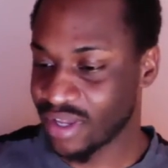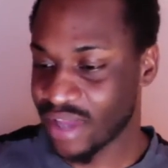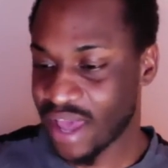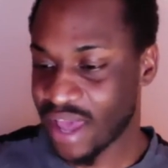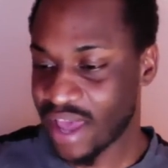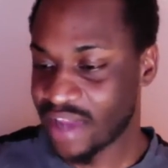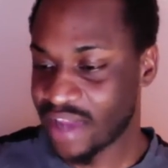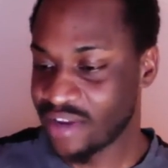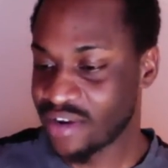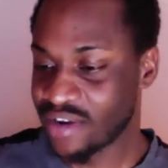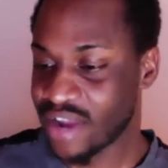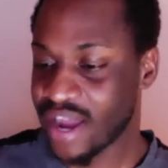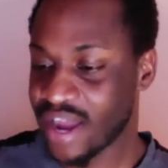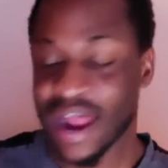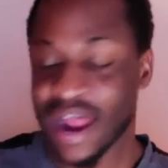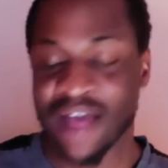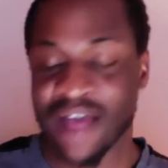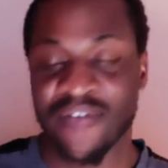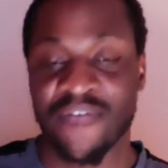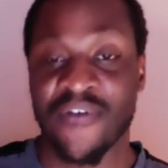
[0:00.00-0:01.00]
And you gotta
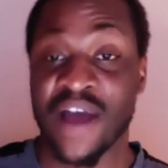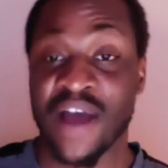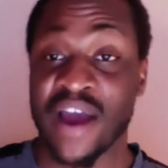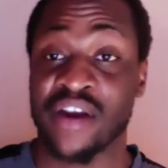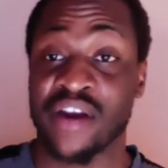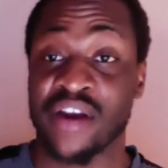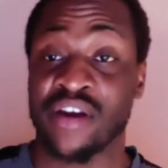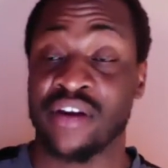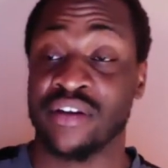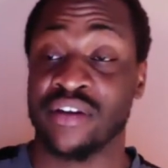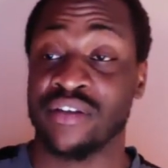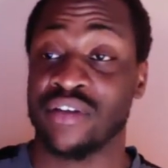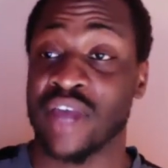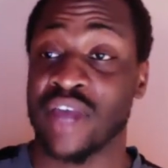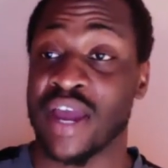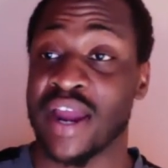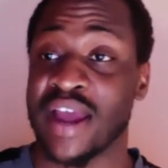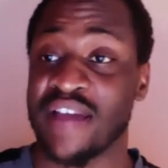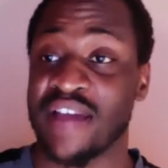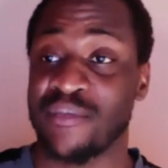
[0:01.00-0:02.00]
have fire. You
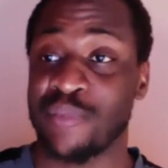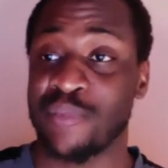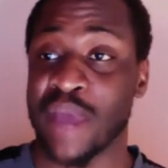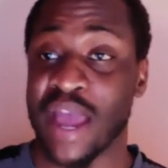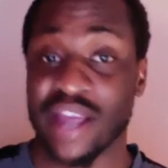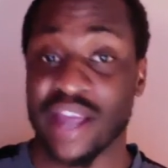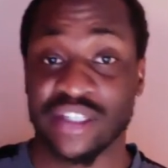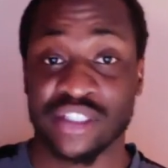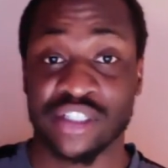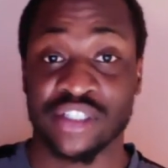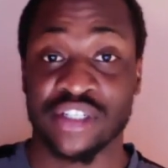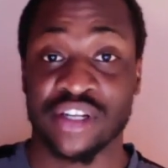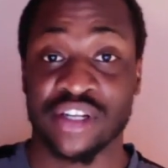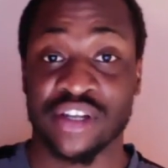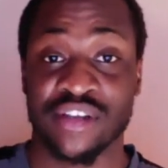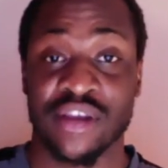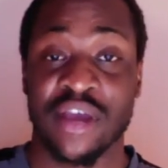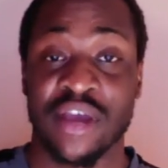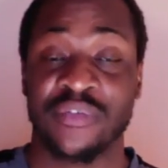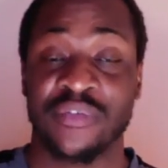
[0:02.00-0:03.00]
gotta have passion.
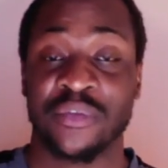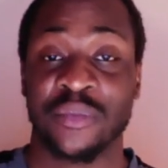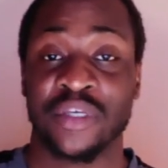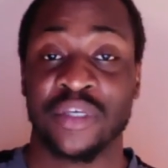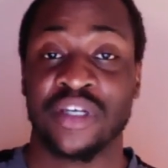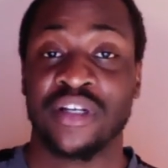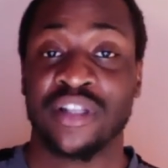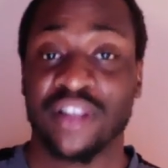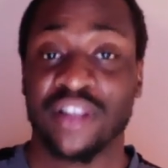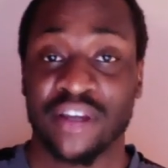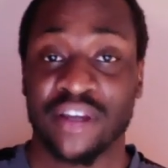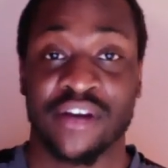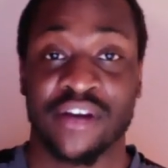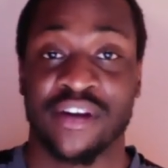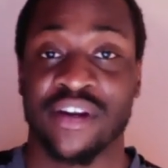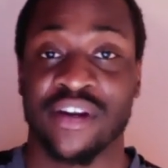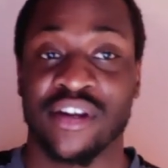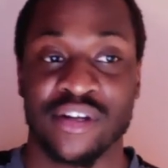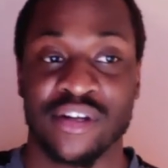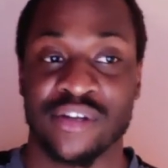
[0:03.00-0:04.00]
You have to be
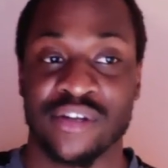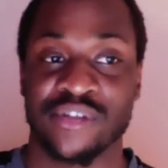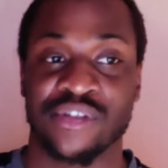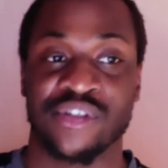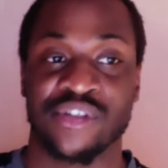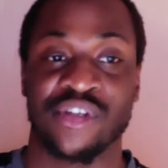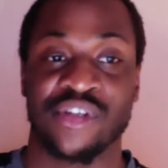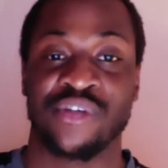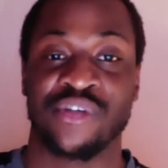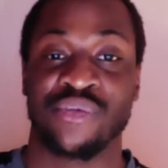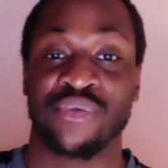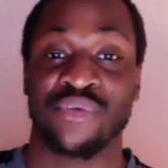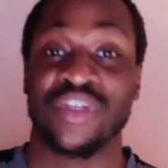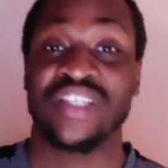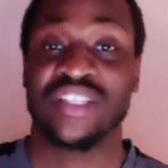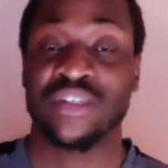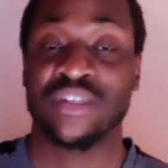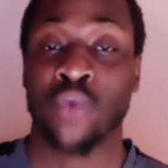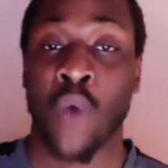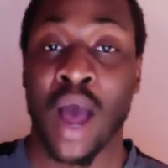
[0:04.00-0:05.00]
clear. There's a
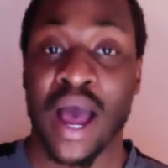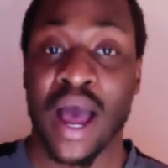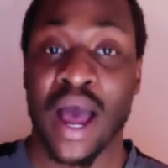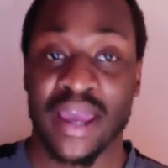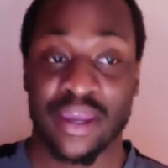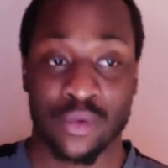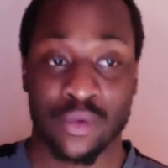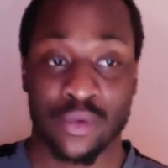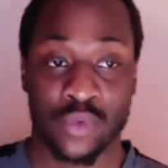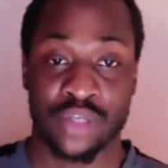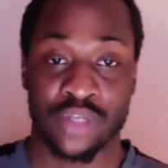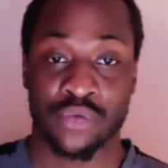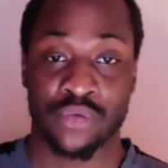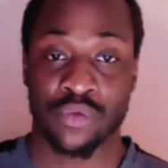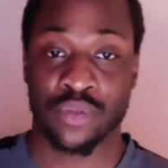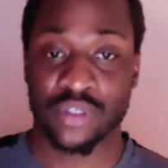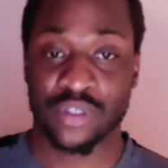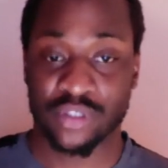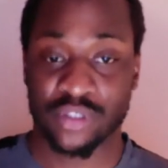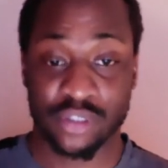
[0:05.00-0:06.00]
reason why we do
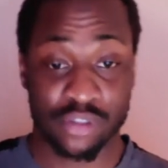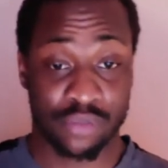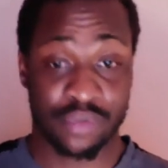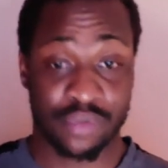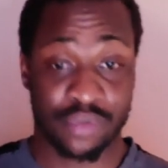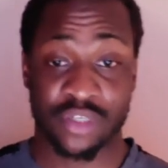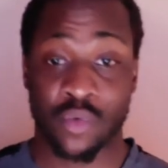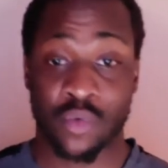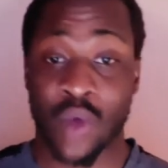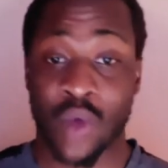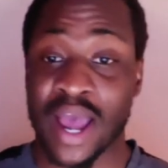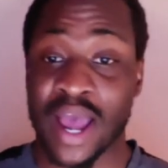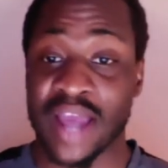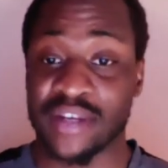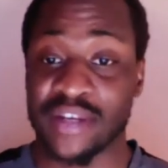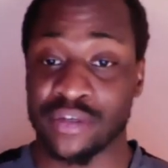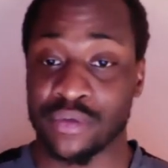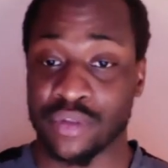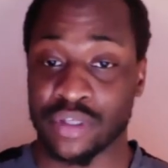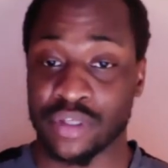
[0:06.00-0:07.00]
this. There's a reason why I
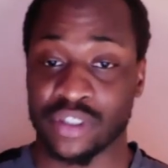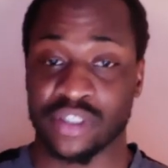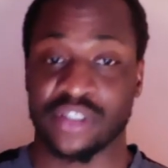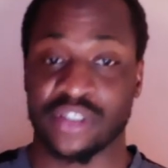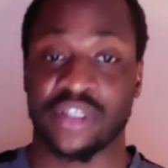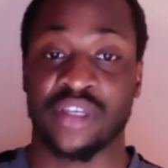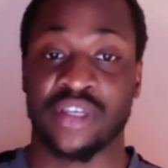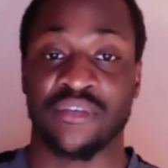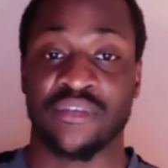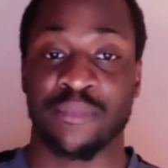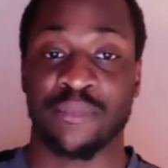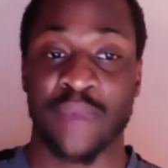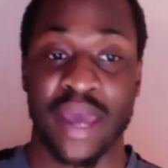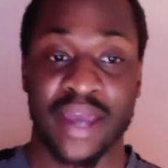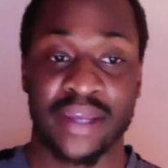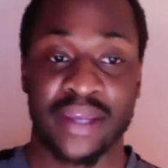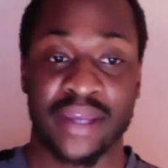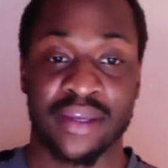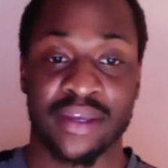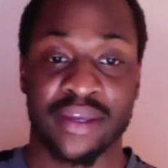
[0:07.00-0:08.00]
do this. It's to give
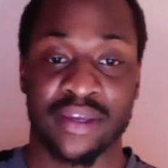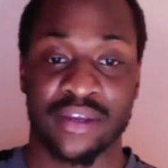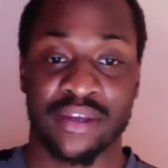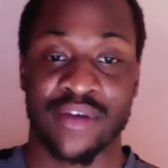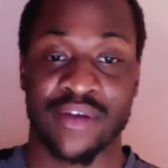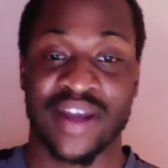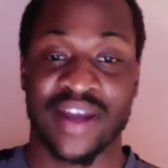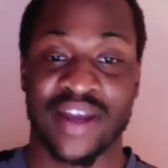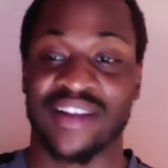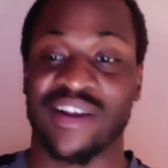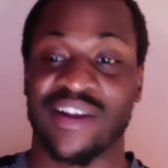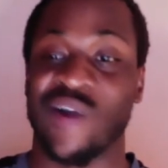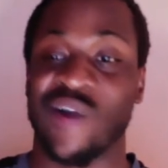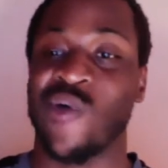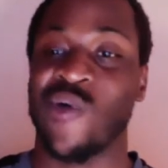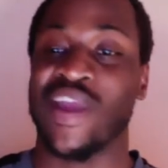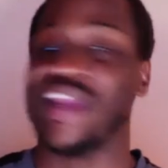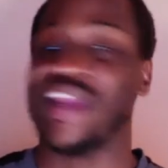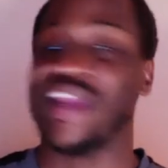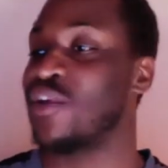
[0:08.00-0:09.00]
back. You know, I could go
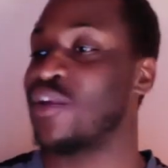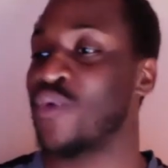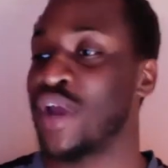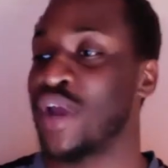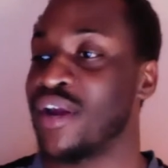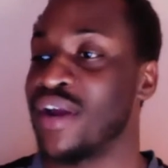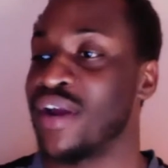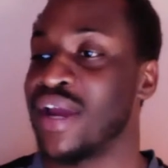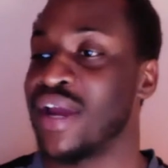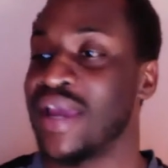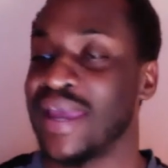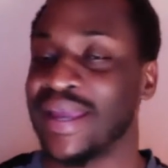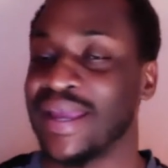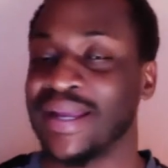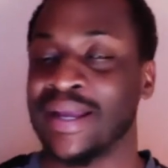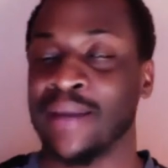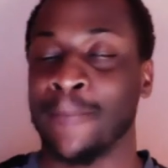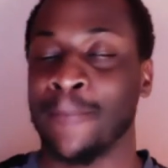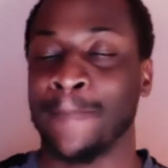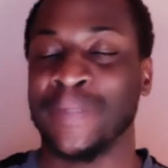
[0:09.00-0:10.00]
anywhere and
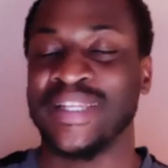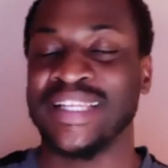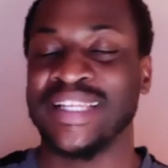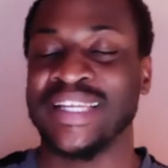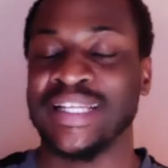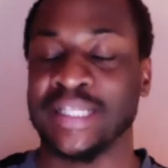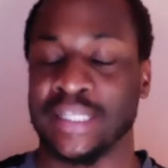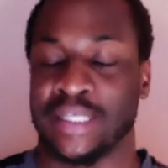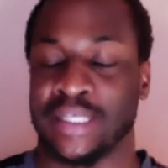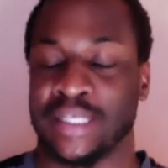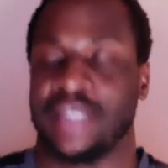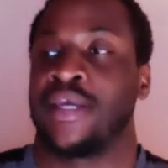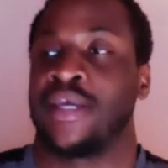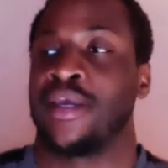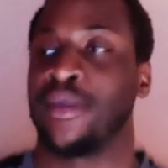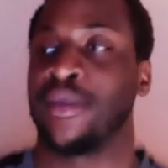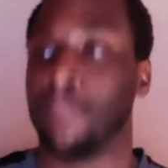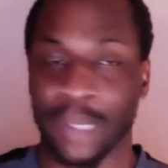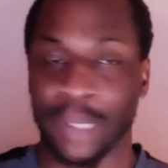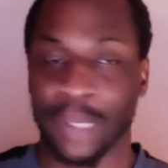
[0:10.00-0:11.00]
completely
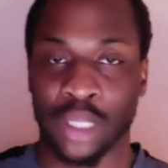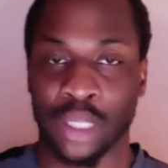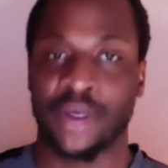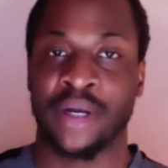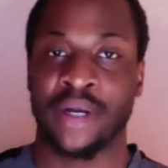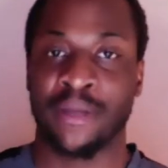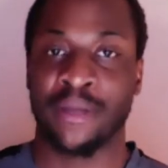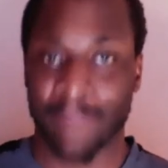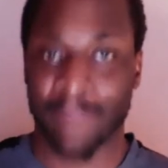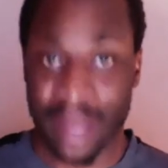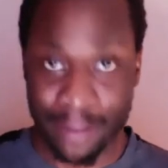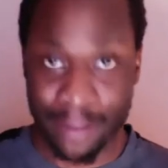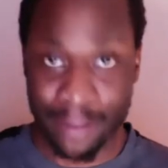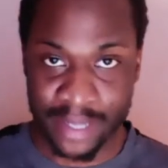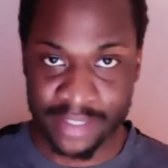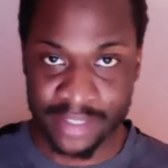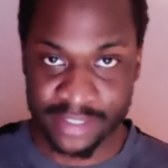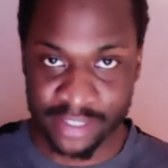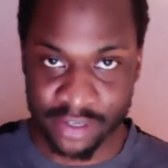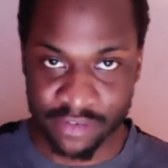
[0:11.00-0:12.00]
blow it up by
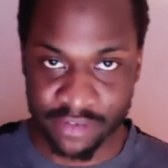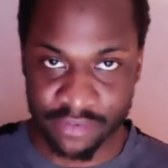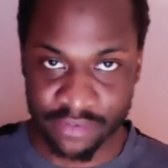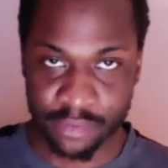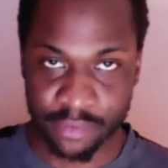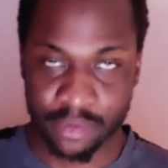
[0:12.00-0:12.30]
myself.